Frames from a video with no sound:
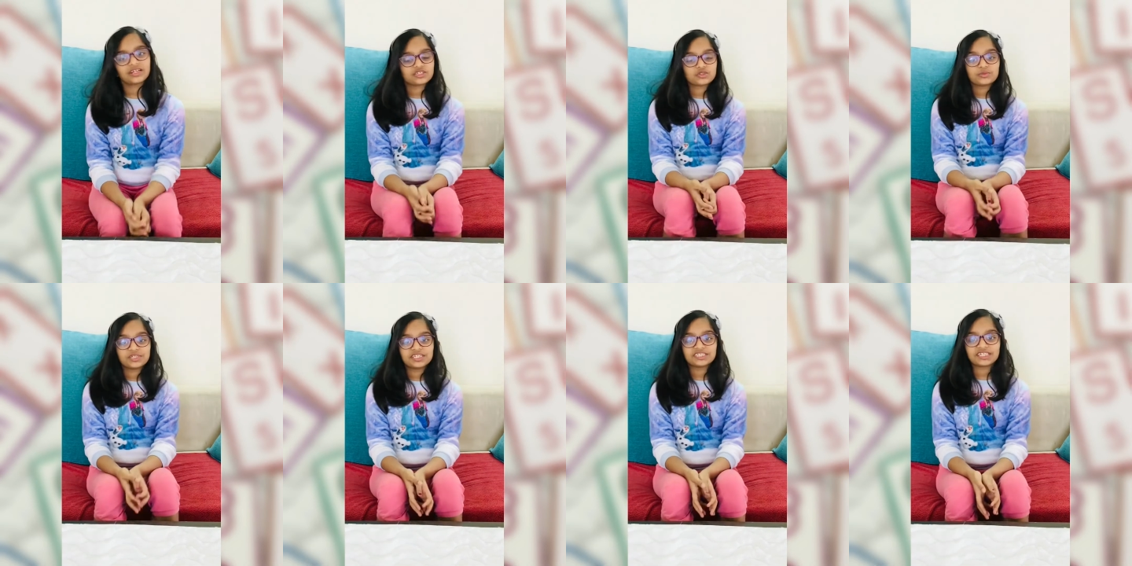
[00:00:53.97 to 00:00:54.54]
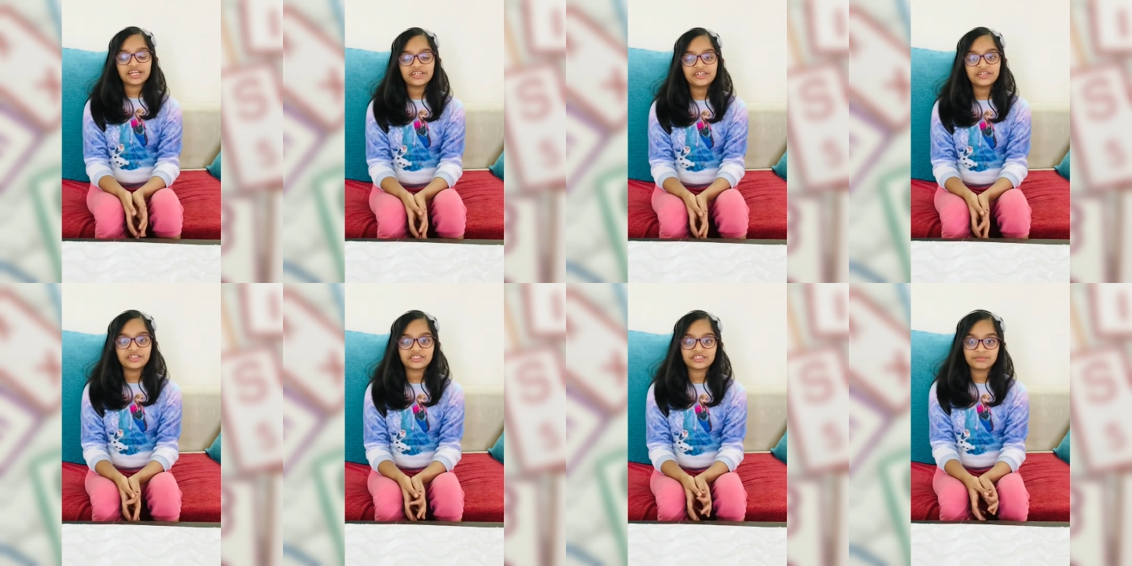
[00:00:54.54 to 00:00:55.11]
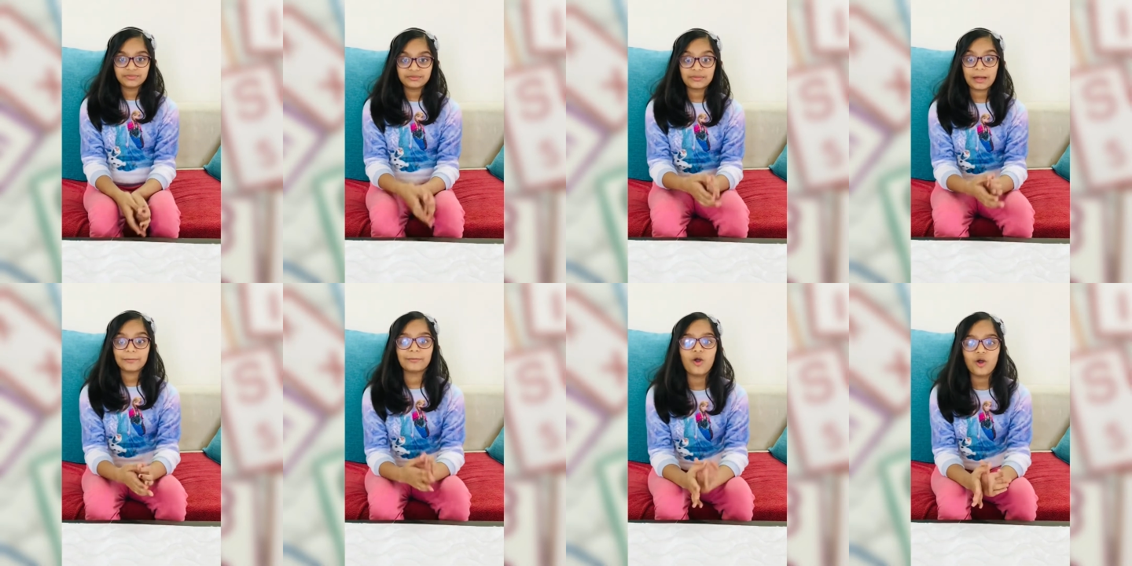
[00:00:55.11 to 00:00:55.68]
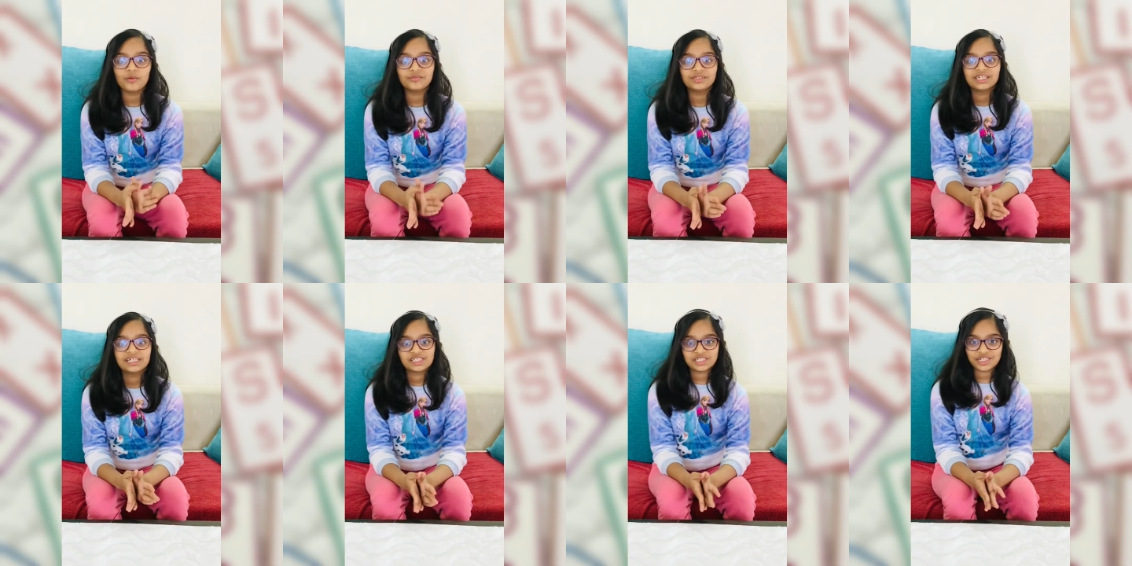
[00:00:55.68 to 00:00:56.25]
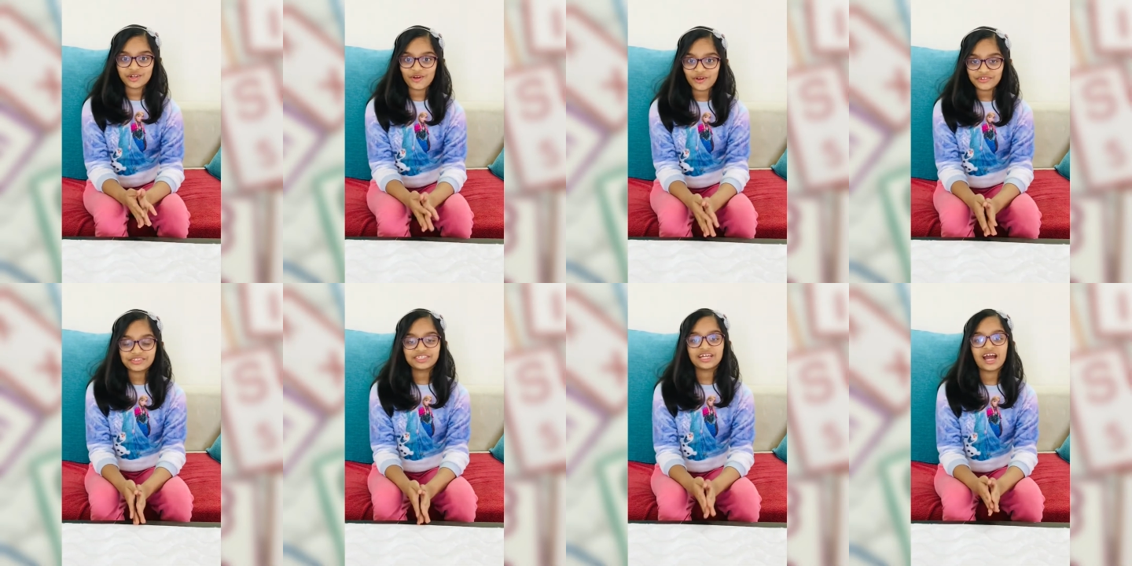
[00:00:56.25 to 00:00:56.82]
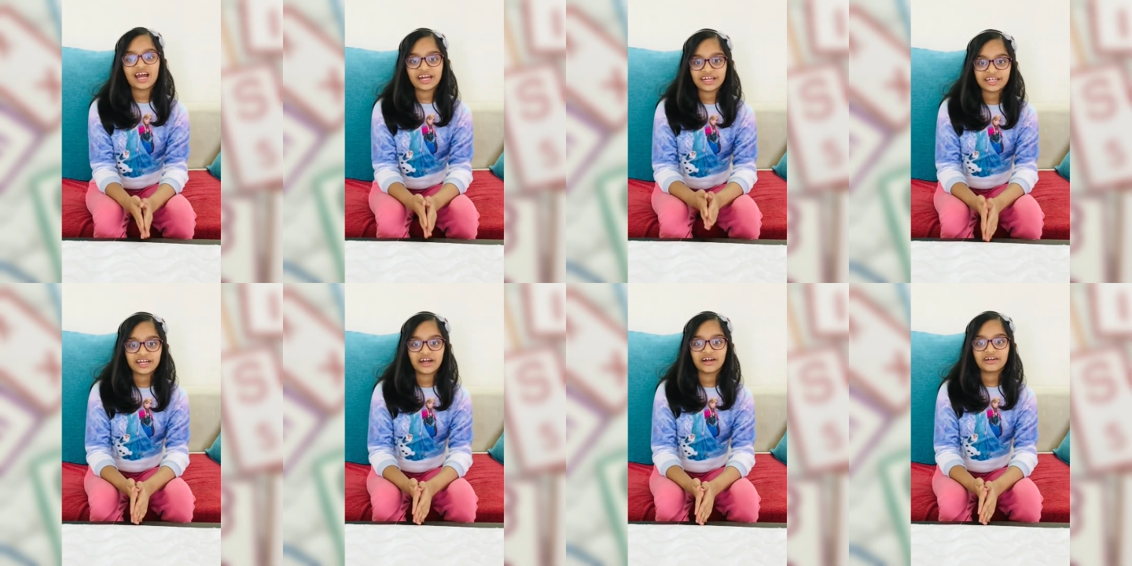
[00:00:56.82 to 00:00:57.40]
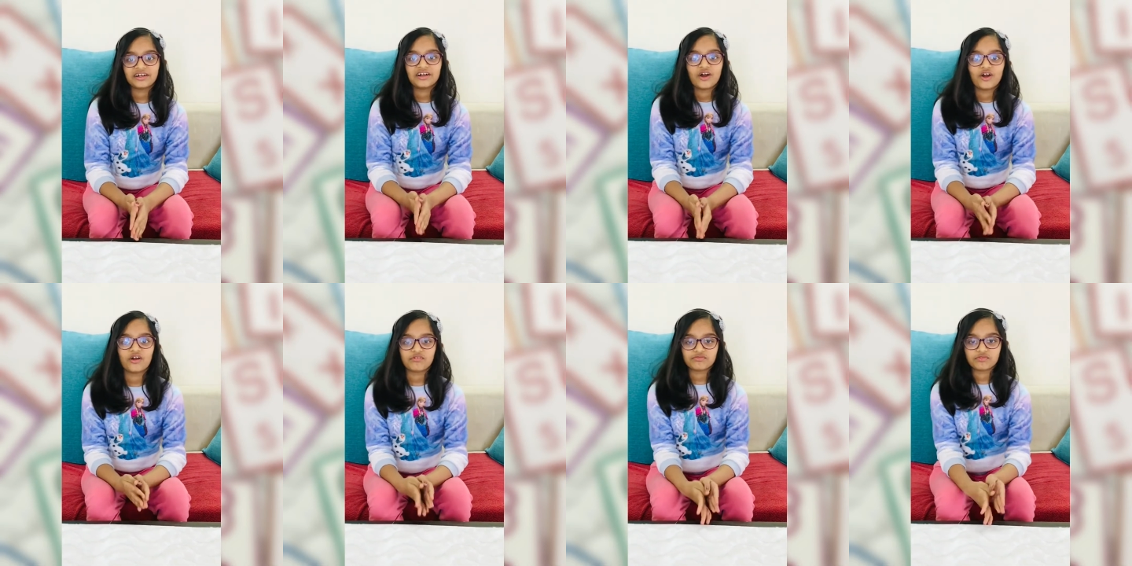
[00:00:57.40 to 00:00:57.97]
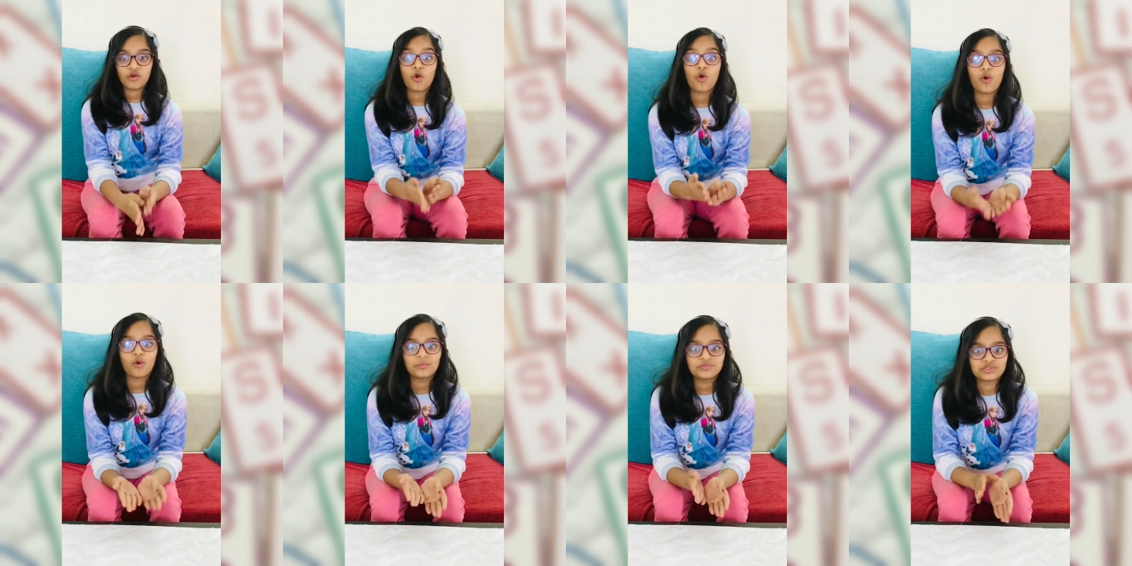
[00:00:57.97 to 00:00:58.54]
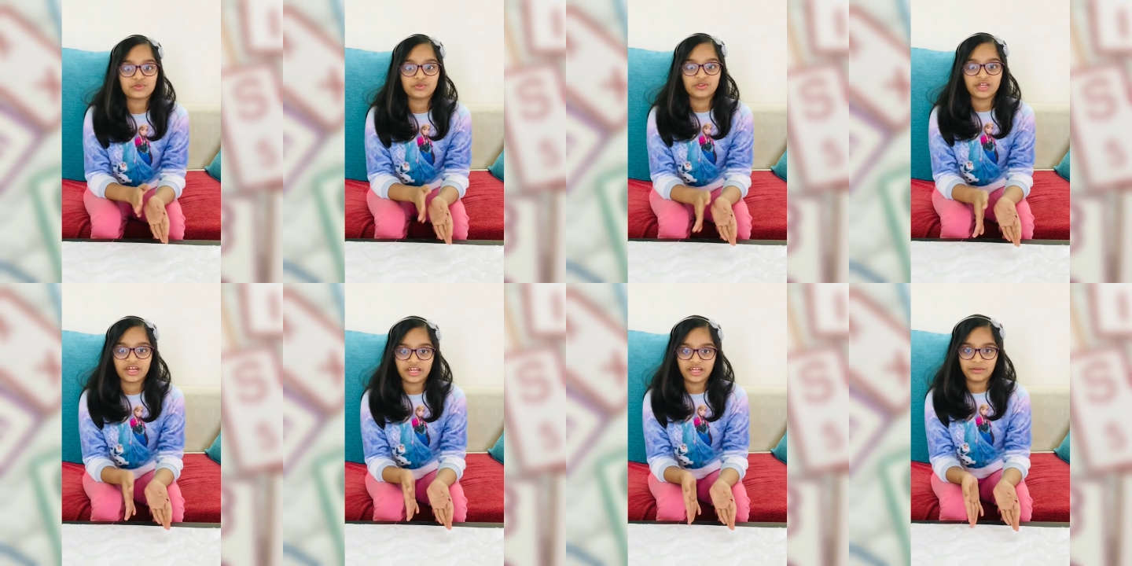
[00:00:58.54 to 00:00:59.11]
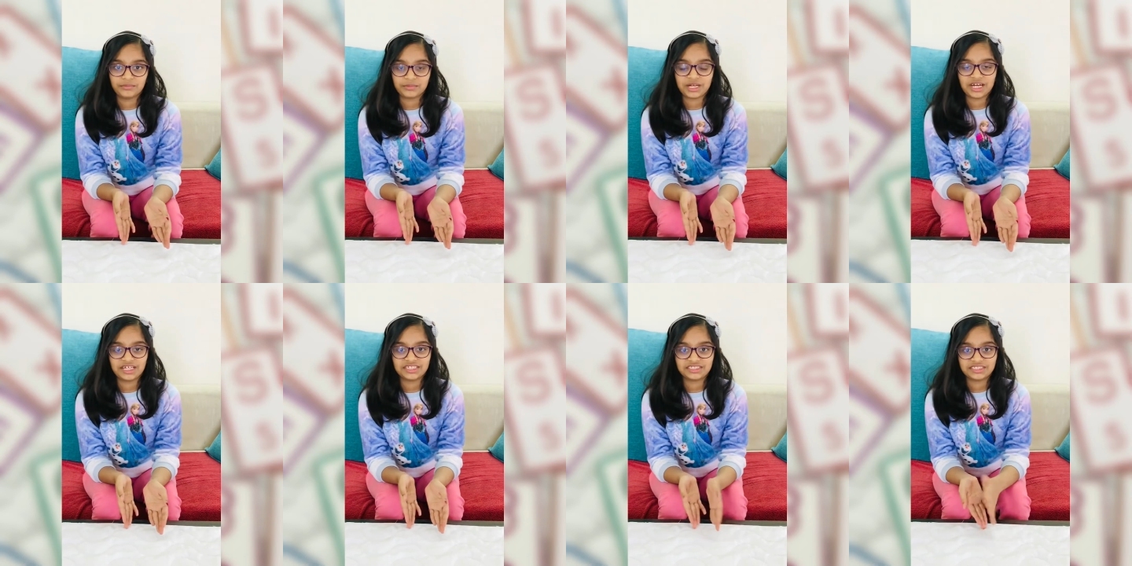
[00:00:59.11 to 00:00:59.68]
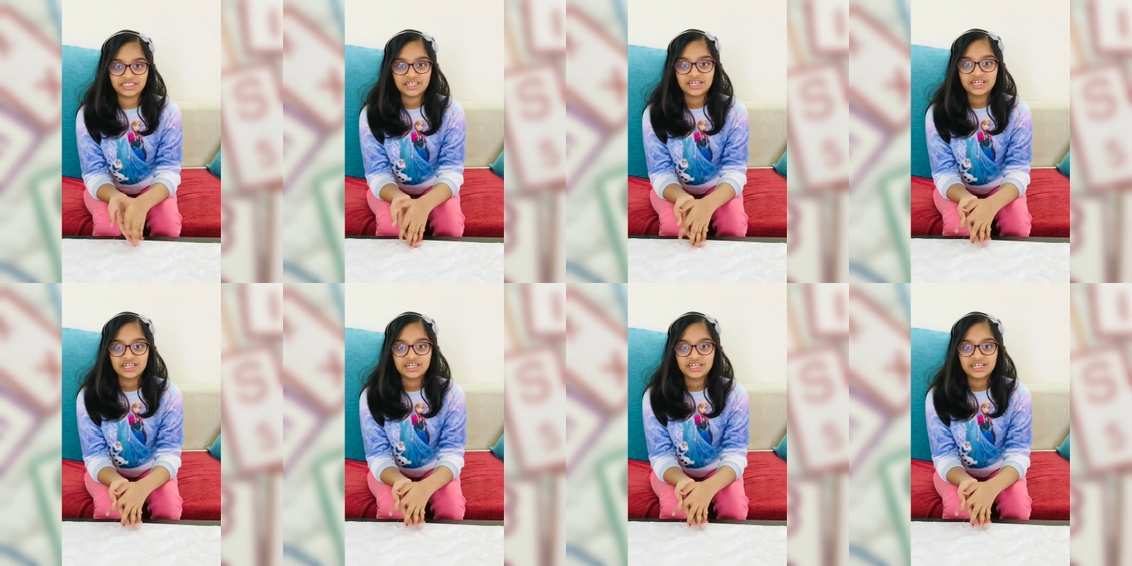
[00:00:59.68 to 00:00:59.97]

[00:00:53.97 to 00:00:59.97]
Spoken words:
we decided, my mom, she got the idea of homeschooling him, guys.